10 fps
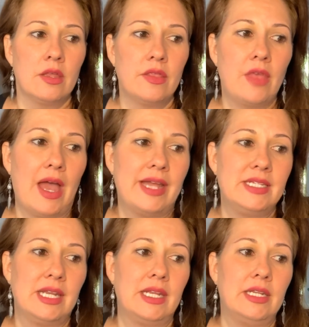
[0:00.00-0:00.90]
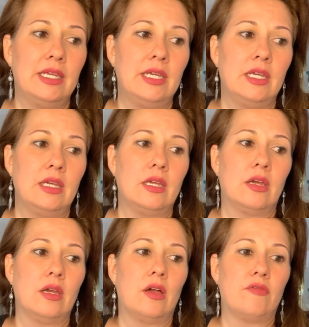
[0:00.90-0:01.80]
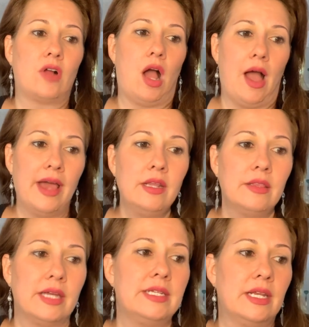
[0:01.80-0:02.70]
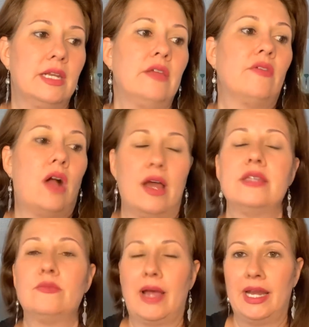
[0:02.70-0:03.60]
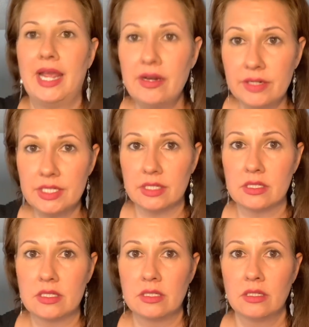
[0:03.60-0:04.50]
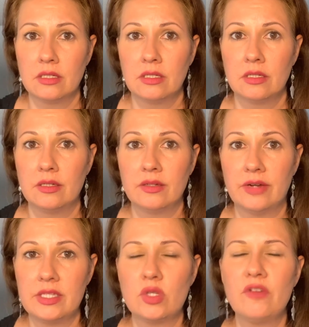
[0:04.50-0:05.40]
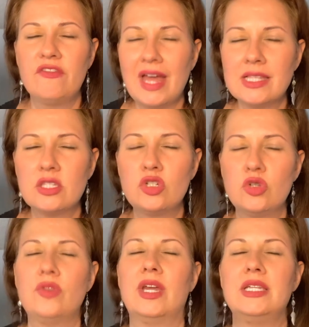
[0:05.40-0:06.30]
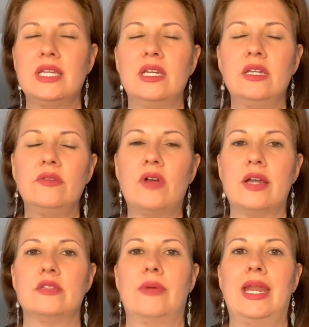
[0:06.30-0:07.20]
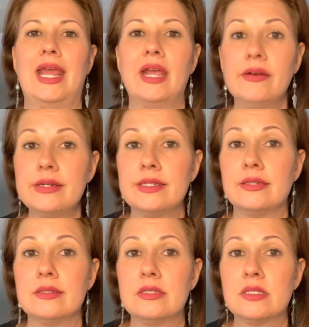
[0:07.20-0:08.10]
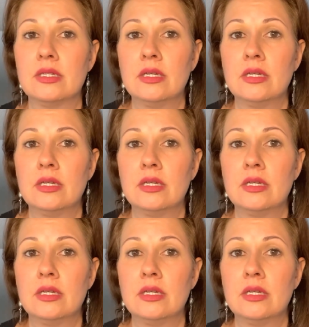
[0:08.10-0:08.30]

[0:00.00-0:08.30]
the identity of God. The identity of God is my inheritance, right? So if that's the truth, the identity of God is my inheritance,